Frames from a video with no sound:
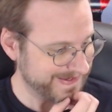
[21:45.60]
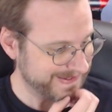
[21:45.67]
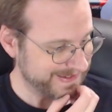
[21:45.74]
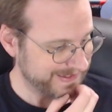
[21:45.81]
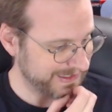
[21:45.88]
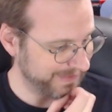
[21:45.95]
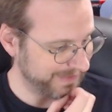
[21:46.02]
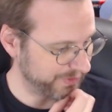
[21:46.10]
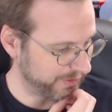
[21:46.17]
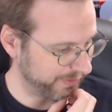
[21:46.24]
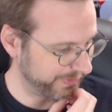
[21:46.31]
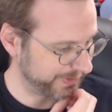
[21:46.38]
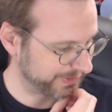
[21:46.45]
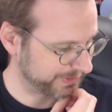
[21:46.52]
given
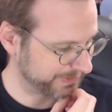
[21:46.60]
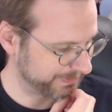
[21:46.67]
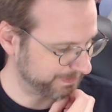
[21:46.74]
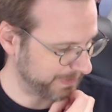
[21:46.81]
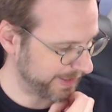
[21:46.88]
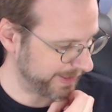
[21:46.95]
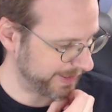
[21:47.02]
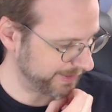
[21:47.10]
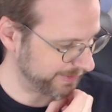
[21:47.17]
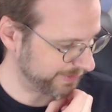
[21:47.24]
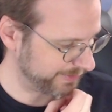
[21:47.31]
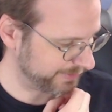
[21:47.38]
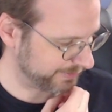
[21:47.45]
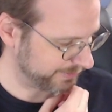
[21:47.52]
all the
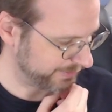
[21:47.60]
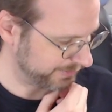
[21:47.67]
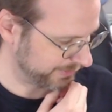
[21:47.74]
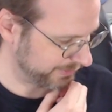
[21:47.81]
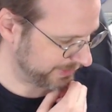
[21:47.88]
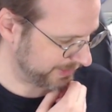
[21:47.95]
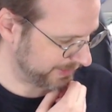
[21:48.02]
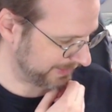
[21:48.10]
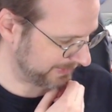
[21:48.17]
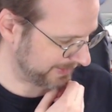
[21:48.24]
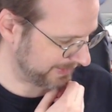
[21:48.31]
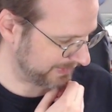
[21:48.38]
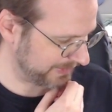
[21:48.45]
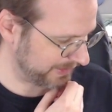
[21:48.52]
spine ticks
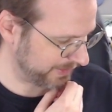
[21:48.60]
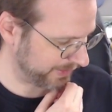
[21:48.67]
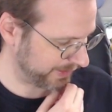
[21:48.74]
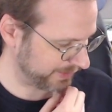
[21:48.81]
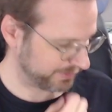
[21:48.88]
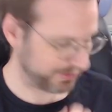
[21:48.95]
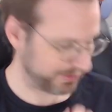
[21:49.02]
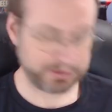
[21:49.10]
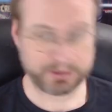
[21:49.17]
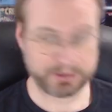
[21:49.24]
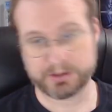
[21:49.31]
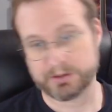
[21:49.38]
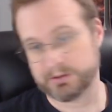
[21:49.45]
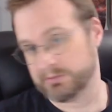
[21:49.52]
I see on it.
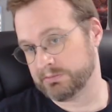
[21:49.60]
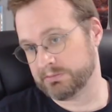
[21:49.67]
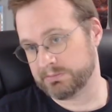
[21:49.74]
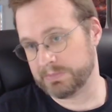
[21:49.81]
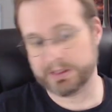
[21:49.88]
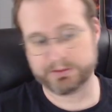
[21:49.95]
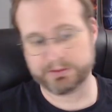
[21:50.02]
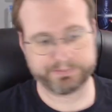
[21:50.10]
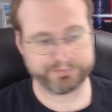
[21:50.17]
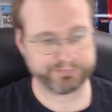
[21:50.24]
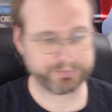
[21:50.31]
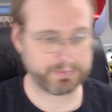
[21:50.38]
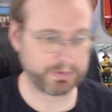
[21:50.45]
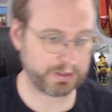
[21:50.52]
But
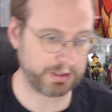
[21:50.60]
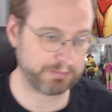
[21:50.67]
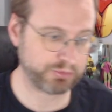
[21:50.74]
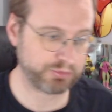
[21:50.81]
I'm sure